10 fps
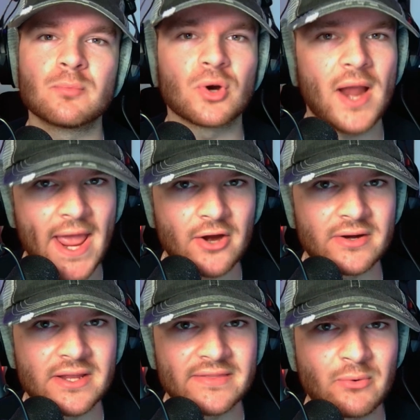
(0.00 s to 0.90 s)
them were
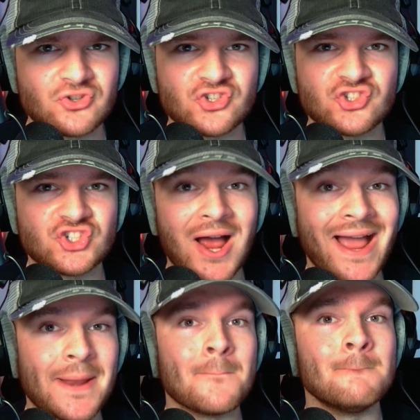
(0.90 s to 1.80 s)
hairy. They were just
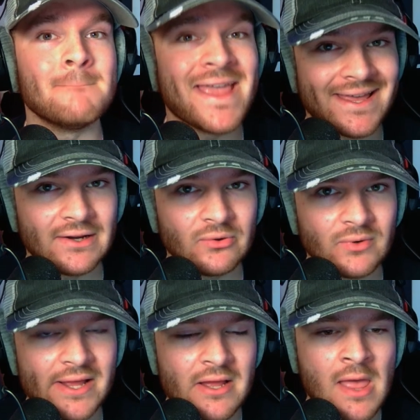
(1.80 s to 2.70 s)
giant men,
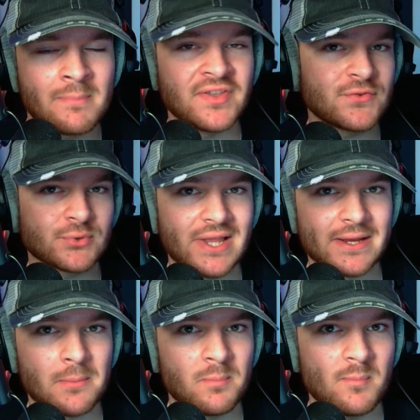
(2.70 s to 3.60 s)
right? But these were
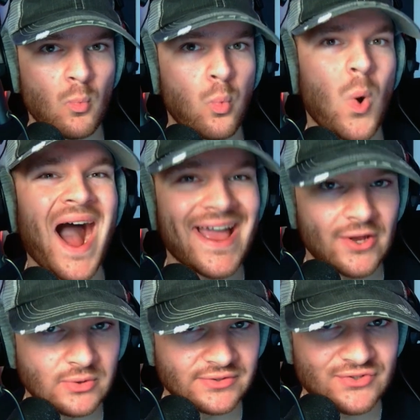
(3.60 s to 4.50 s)
like
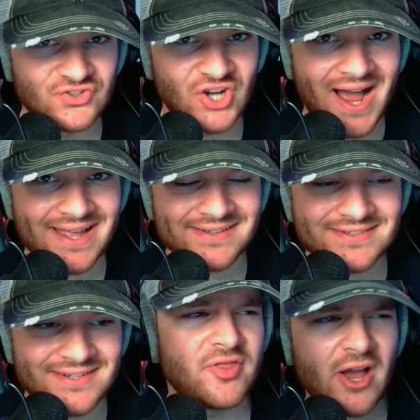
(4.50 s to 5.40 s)
wild
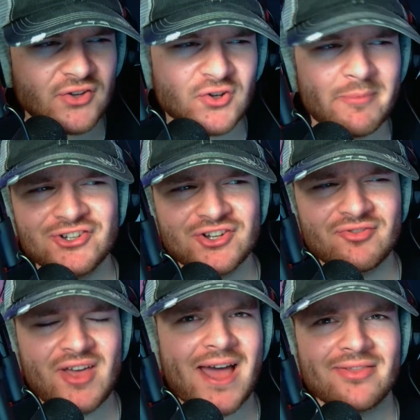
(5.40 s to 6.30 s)
giants. They also
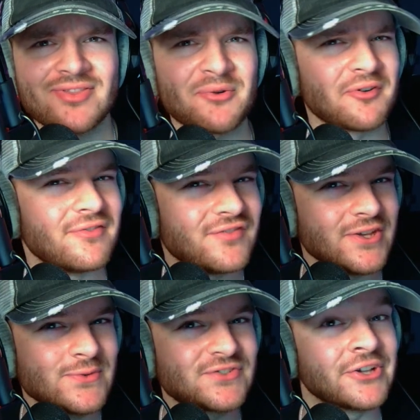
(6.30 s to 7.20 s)
mentioned that they
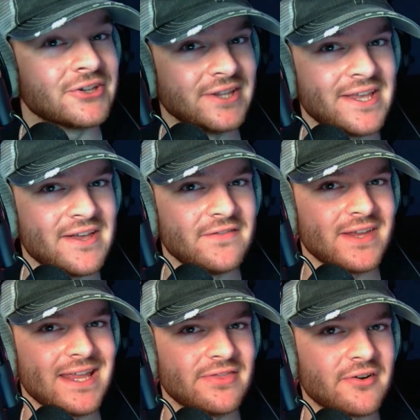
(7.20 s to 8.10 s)
refused to live
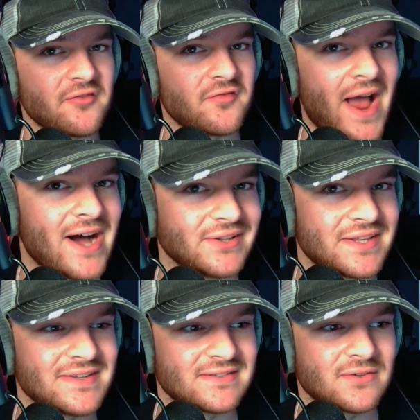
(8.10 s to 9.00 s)
in the
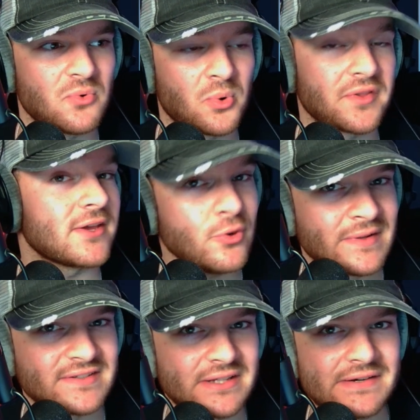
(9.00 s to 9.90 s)
valleys where the
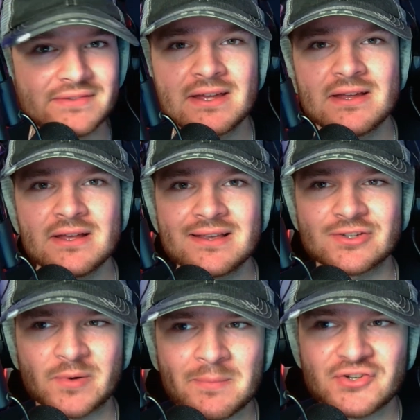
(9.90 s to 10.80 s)
humans lived.
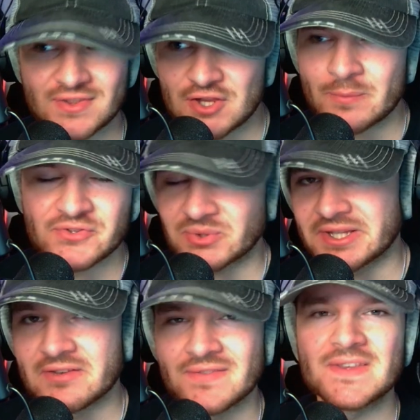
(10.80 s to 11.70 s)
So pretty much the humans would
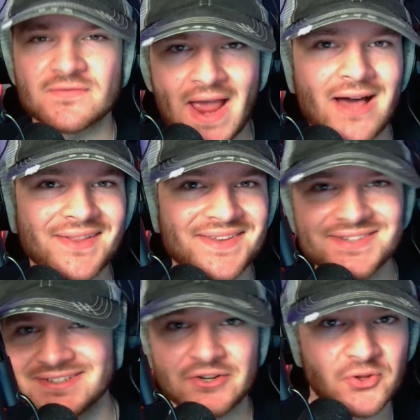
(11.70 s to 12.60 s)
live in these
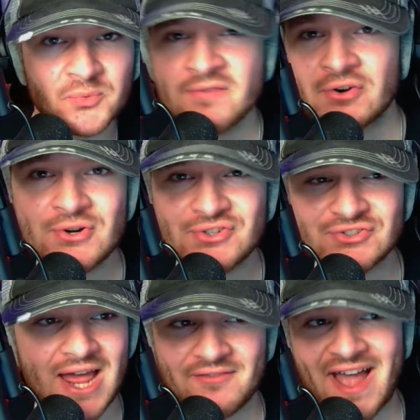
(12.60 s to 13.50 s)
valleys near the rivers
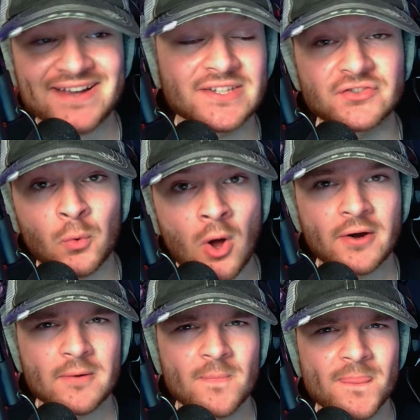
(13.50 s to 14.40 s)
to have access to
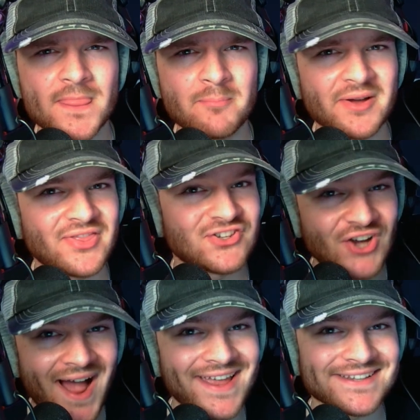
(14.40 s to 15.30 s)
water. But the
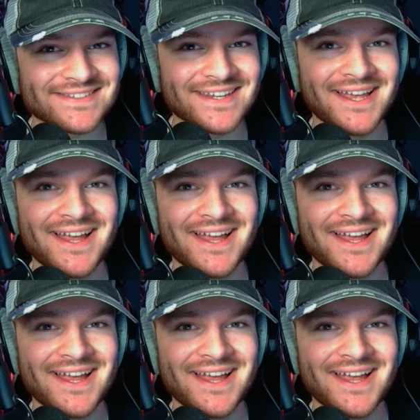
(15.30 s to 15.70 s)
giants,